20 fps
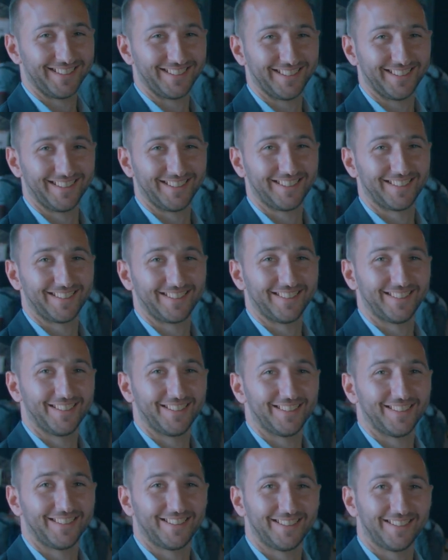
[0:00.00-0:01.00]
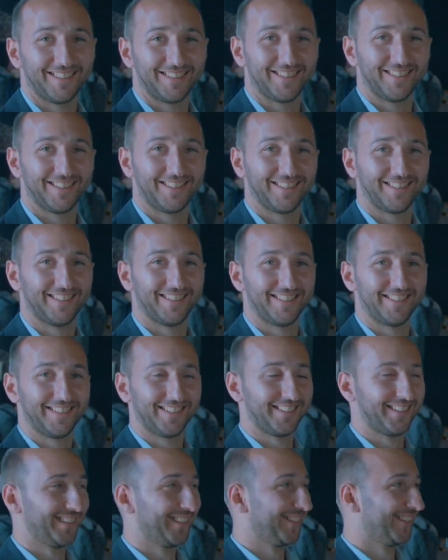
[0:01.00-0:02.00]

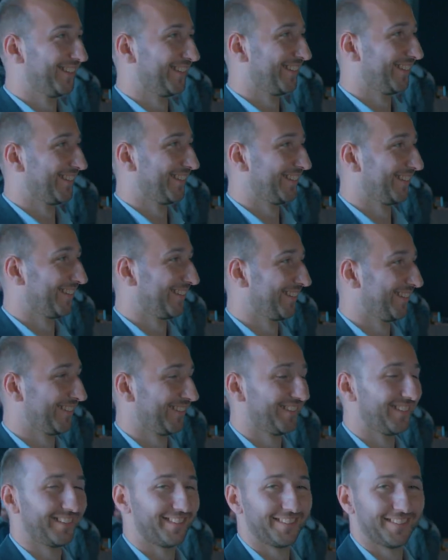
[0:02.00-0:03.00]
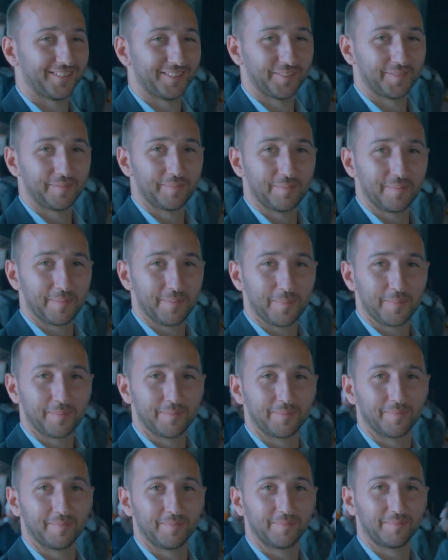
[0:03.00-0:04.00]

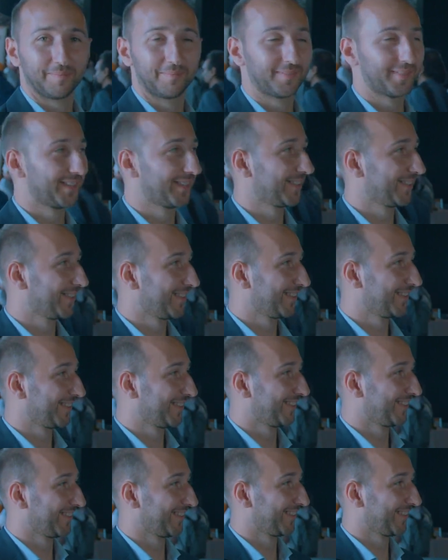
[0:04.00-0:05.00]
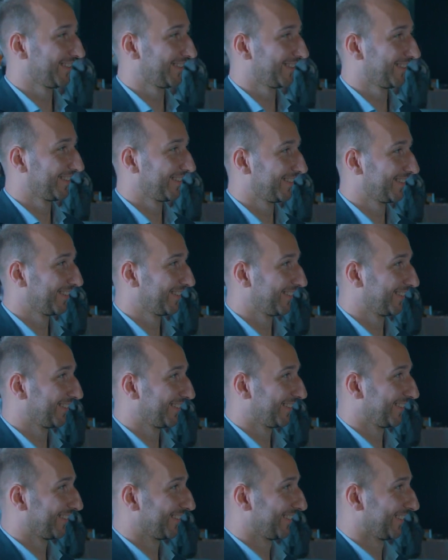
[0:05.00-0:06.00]

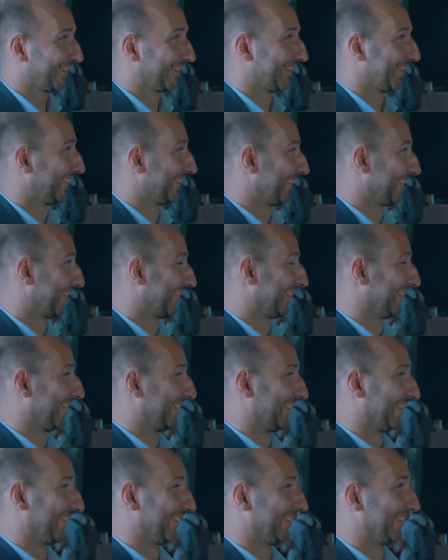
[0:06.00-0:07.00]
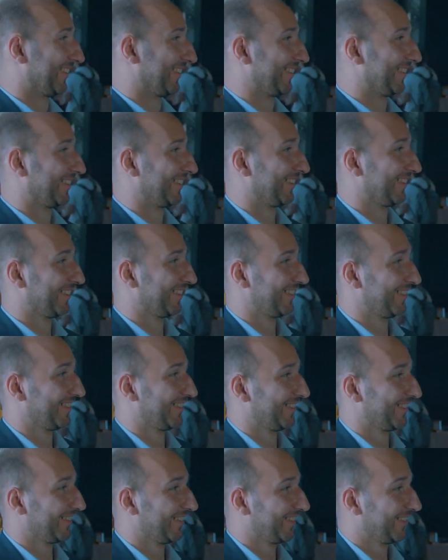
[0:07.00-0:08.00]
This person isn't speaking.